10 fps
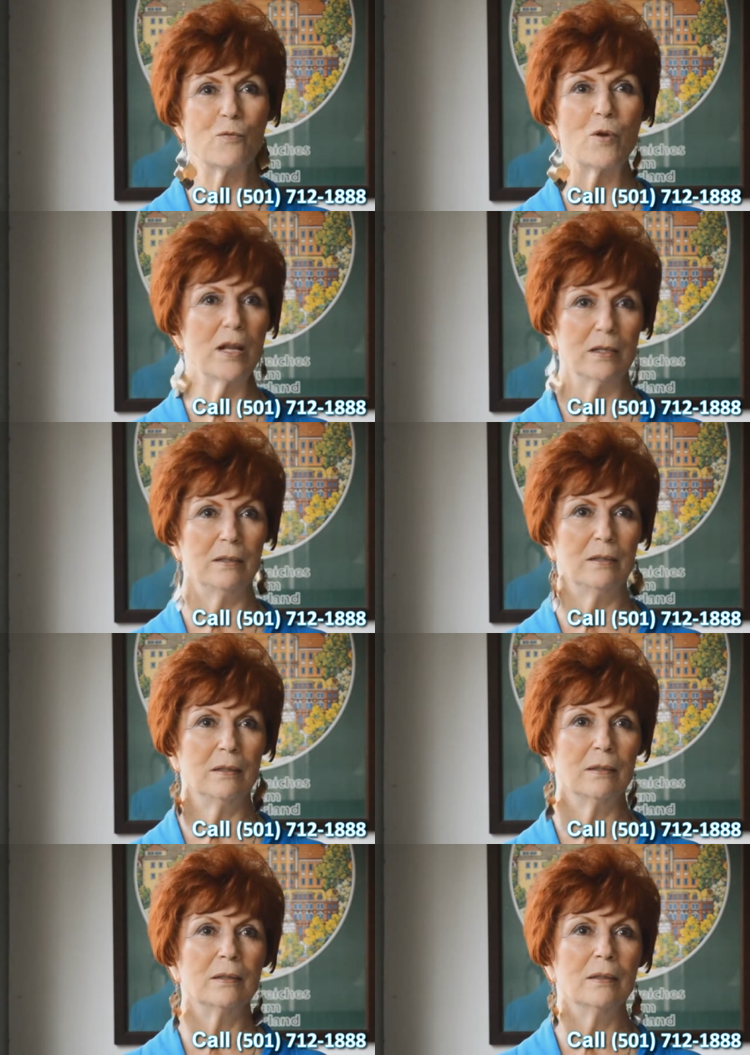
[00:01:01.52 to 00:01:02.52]
up front.
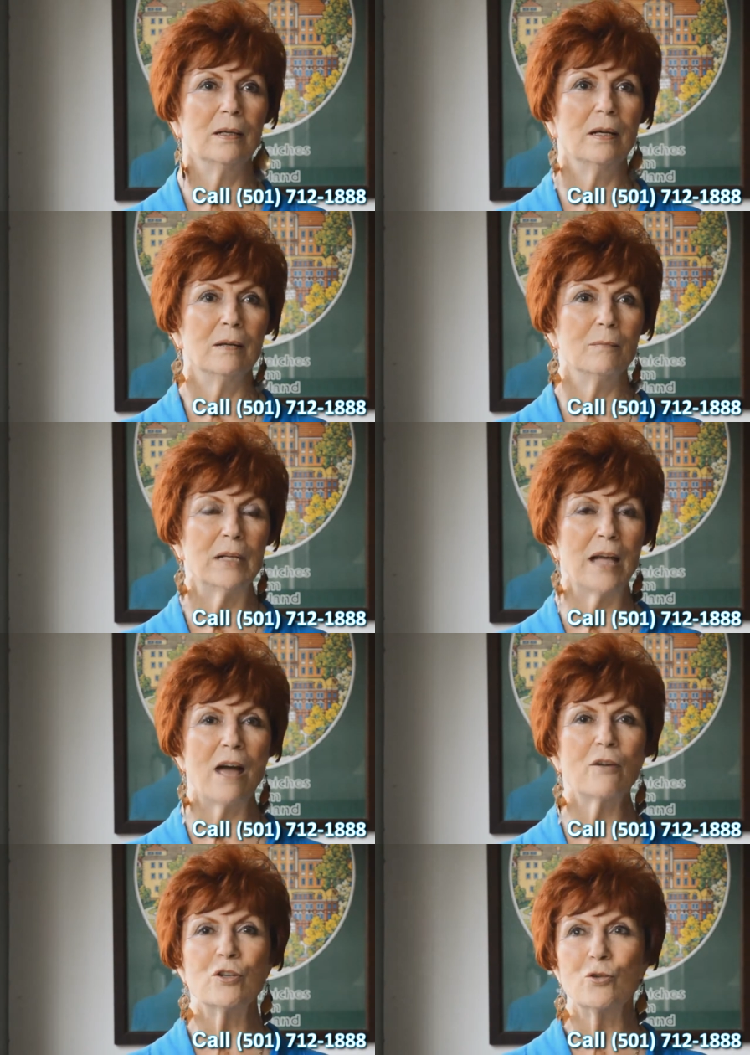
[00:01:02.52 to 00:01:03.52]
I mean,
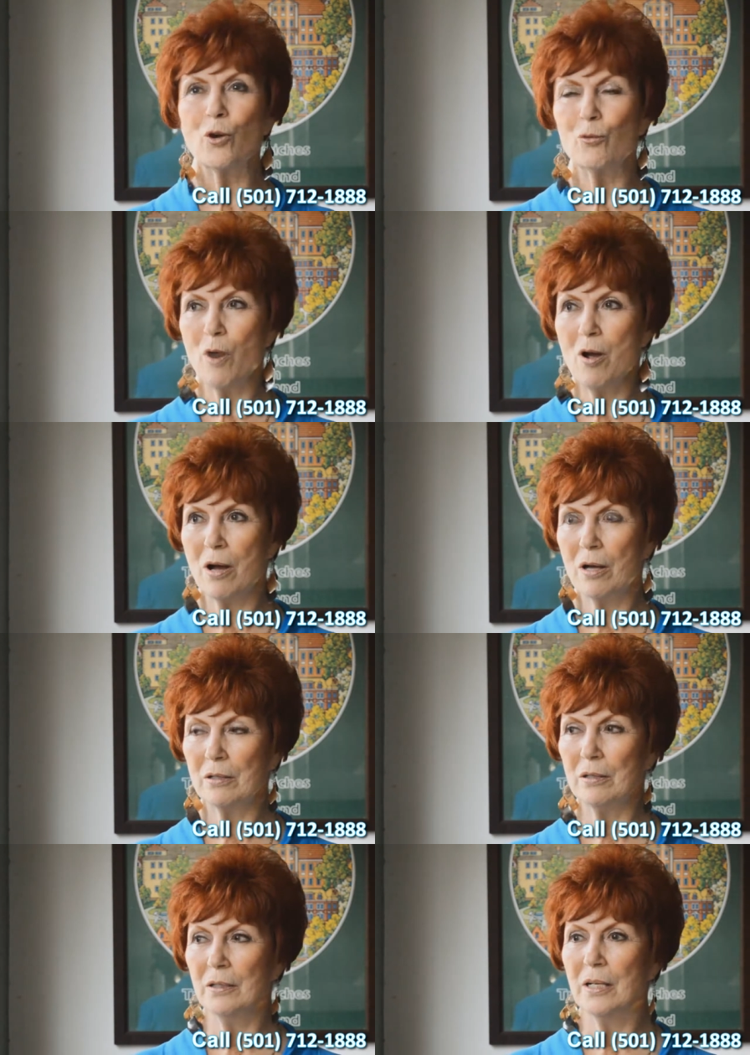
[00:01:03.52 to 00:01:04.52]
how can you go
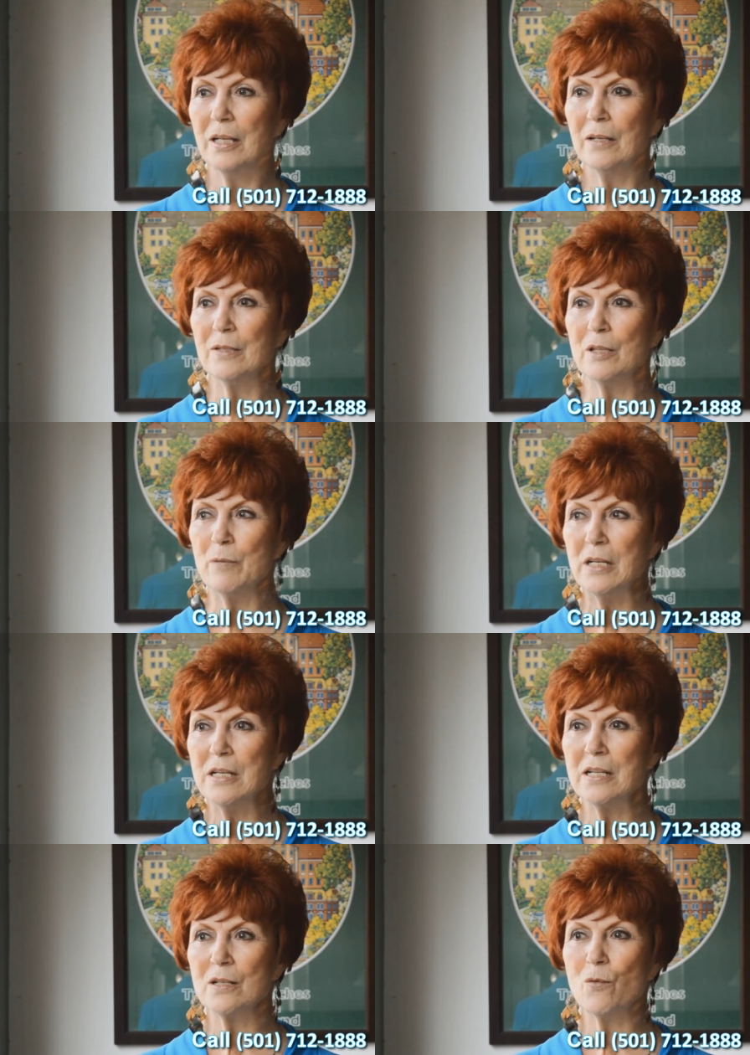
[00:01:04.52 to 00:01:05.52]
wrong if somebody
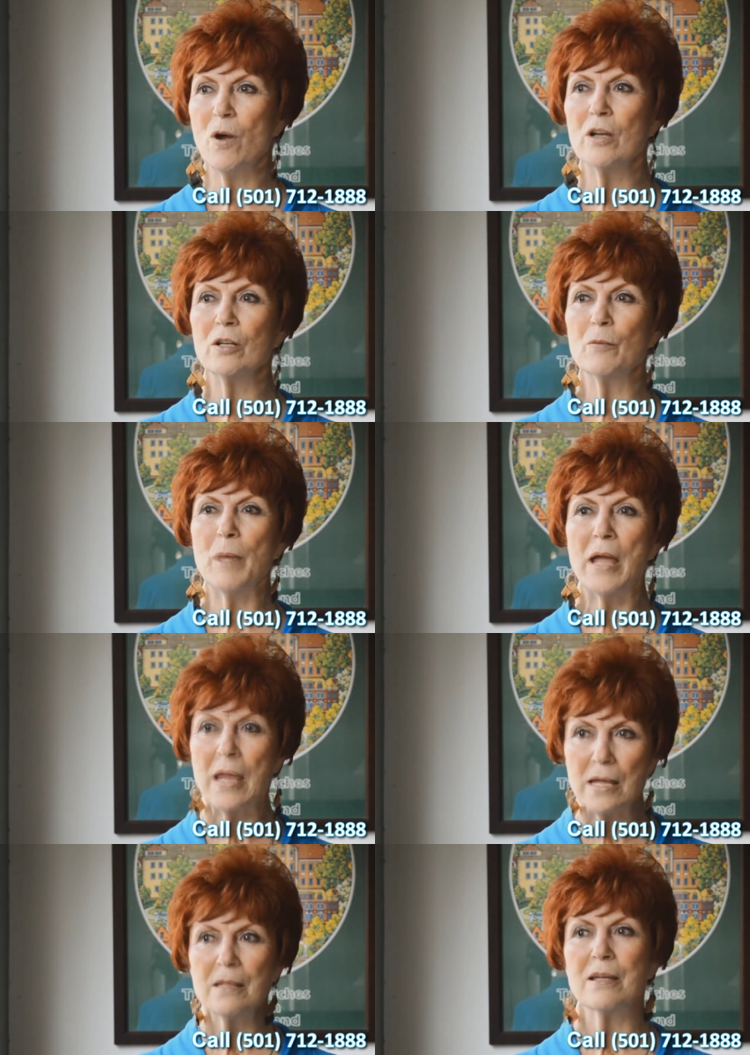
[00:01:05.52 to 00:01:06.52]
doesn't want you to
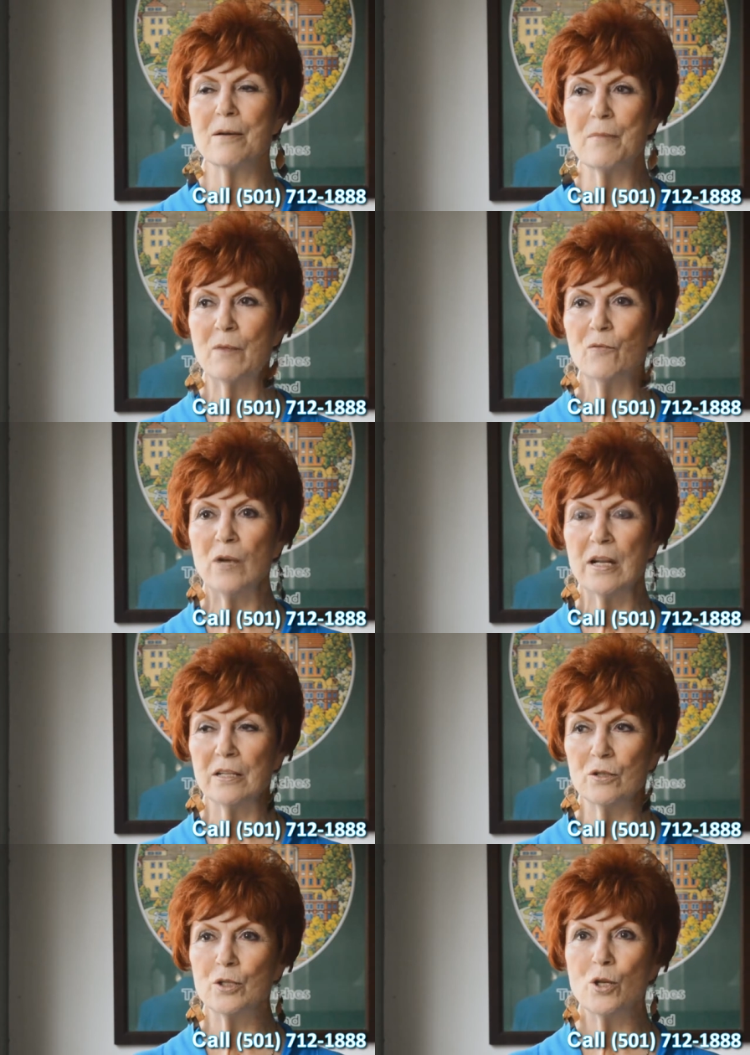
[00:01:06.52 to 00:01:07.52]
pay them up front?
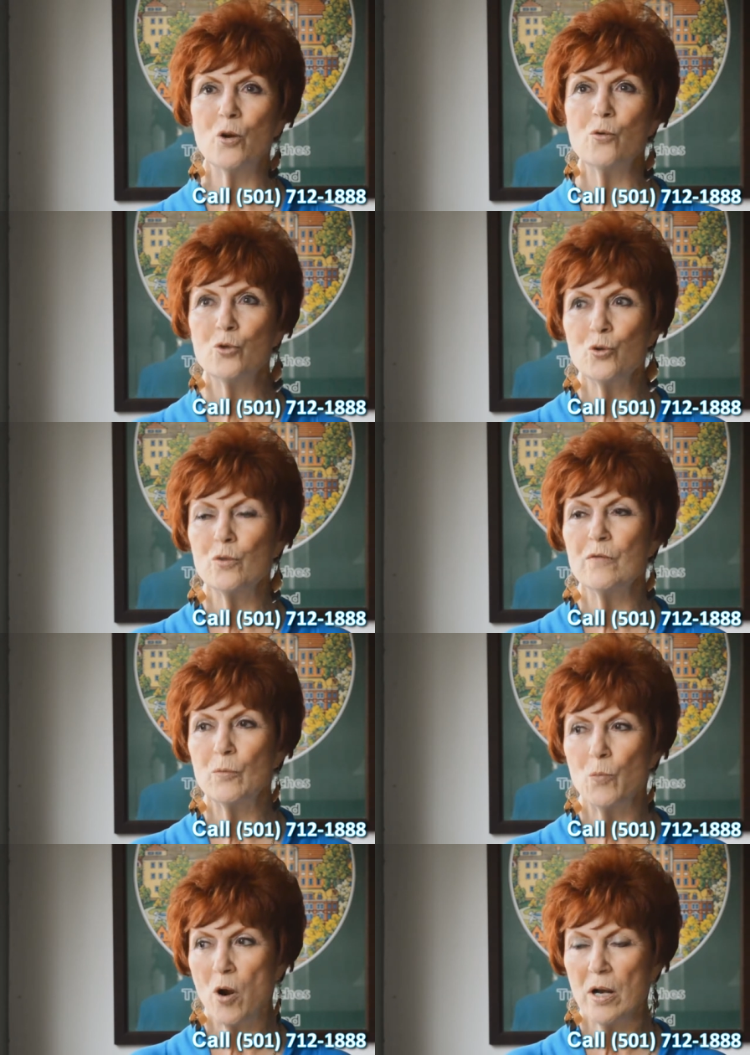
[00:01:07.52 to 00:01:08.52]
They're so sure of
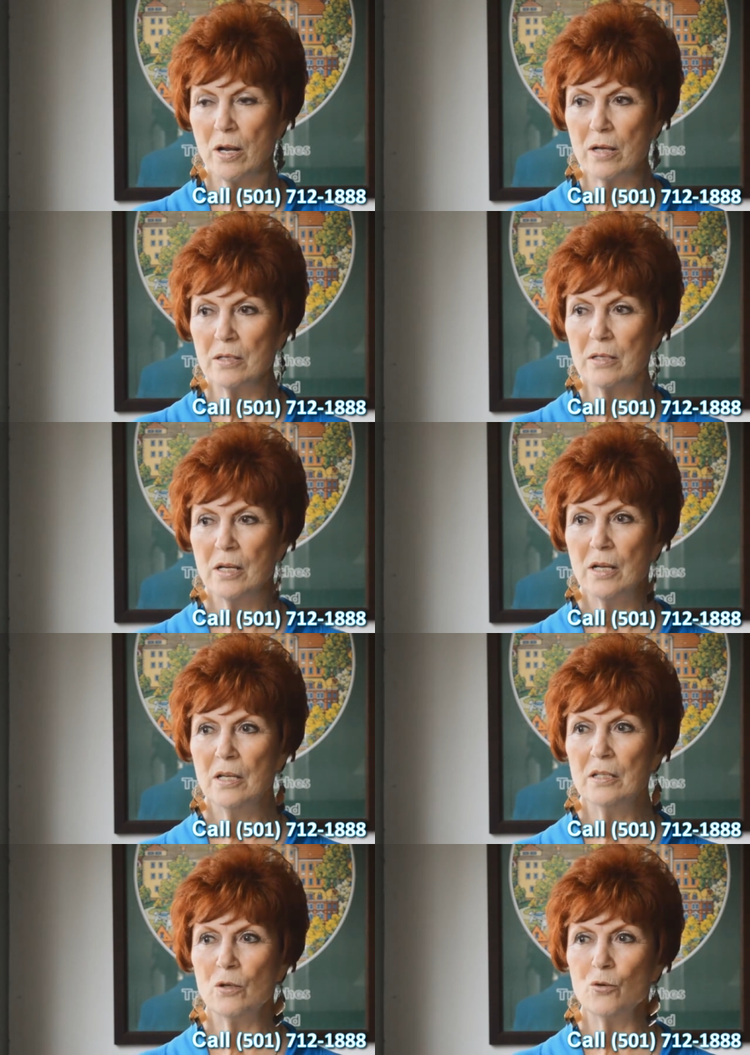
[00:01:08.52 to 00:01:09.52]
their product,
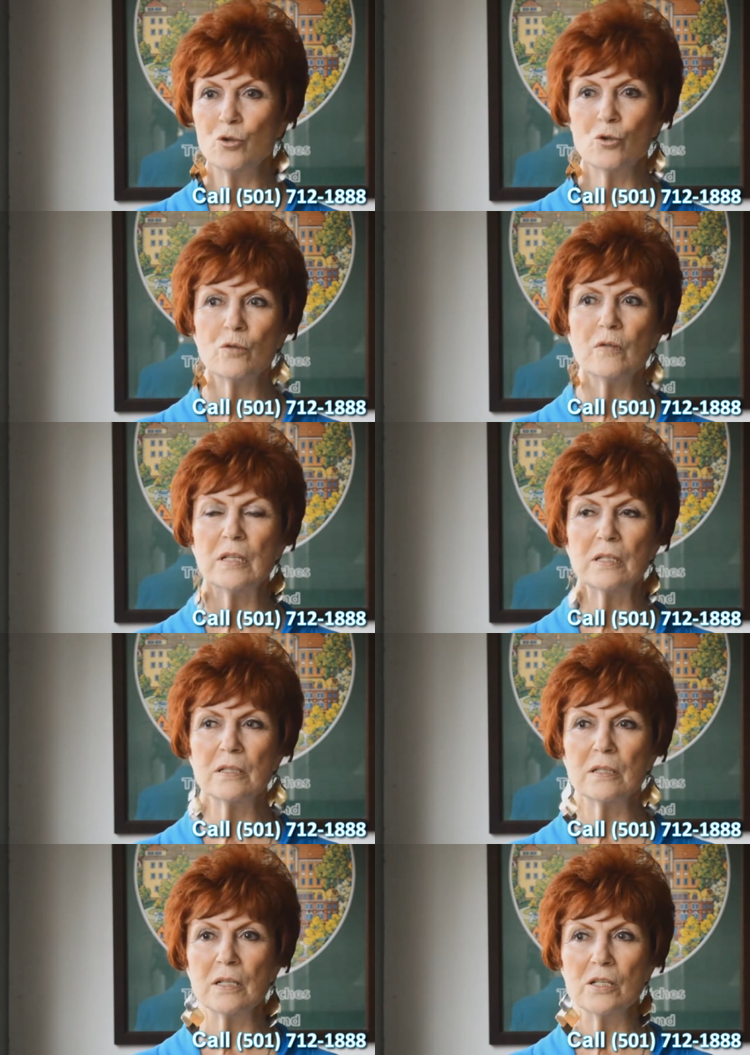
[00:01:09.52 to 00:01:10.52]
so sure of the
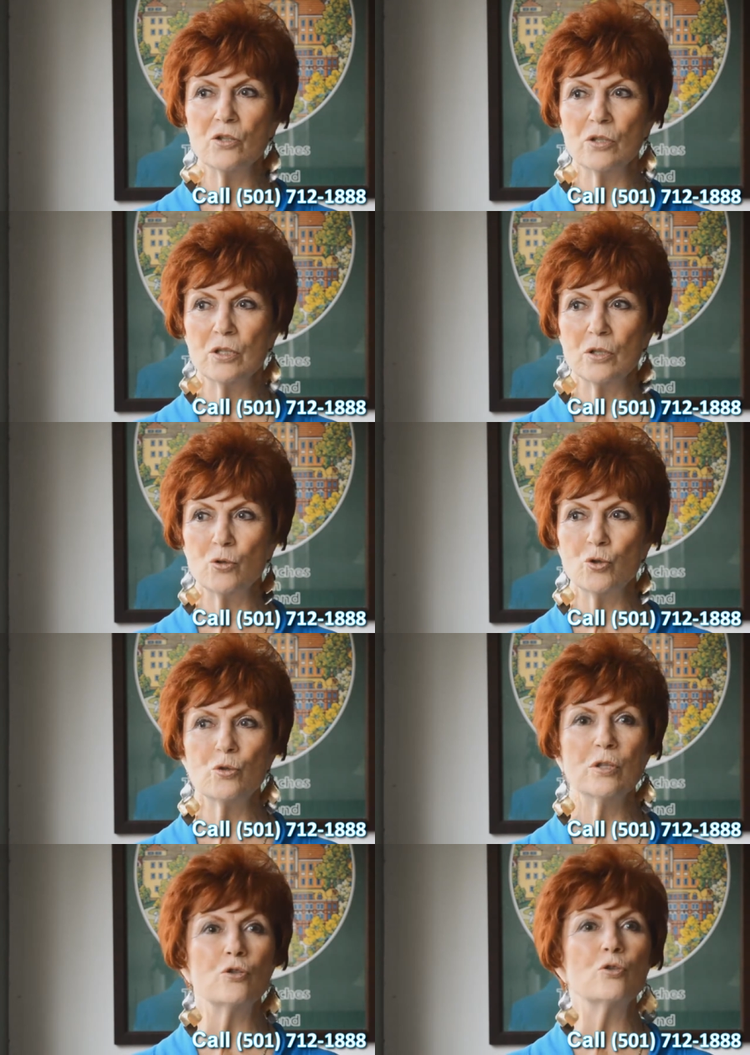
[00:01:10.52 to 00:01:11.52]
installation, so sure
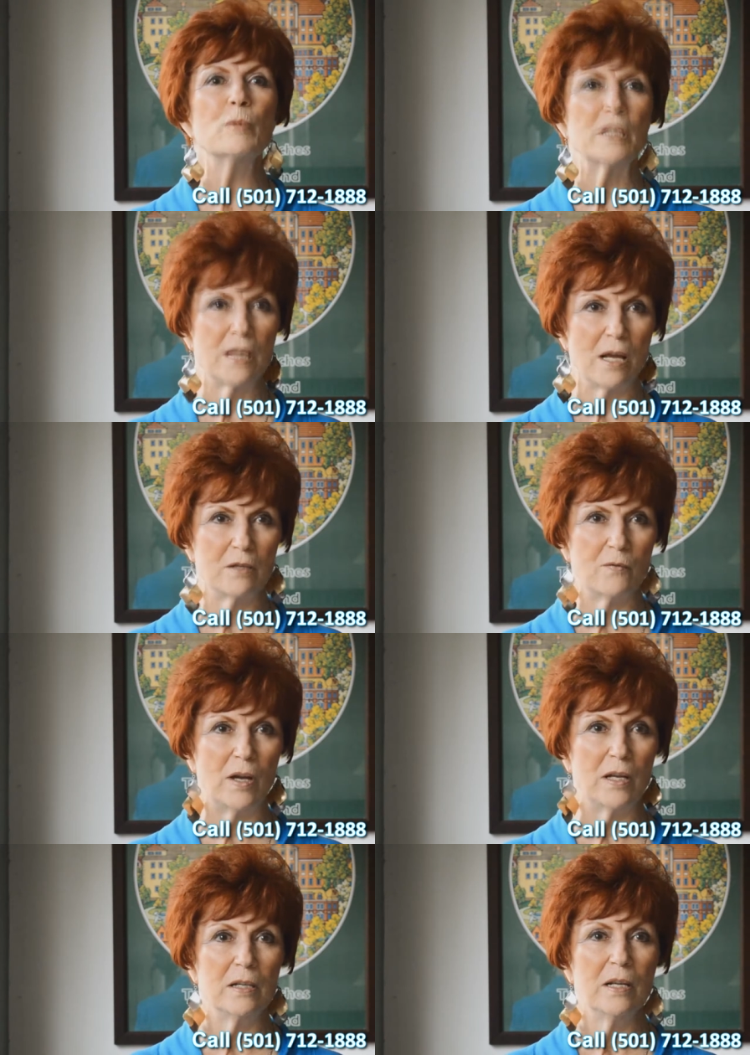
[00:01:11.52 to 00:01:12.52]
that you'll be
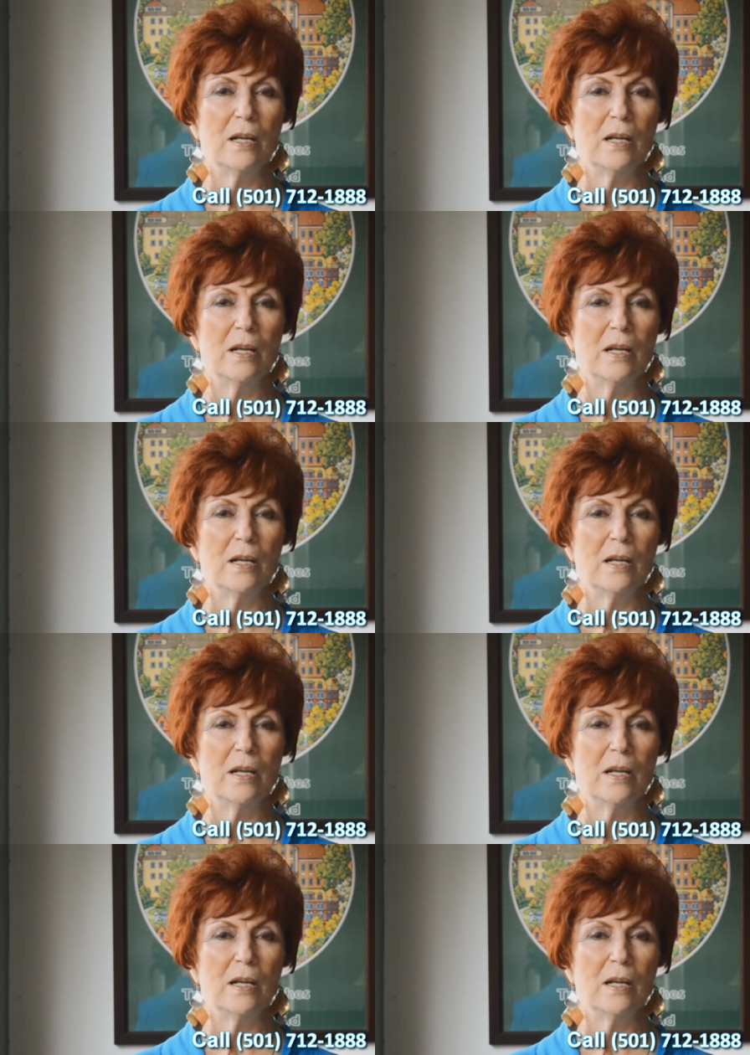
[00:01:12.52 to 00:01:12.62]
satisfied,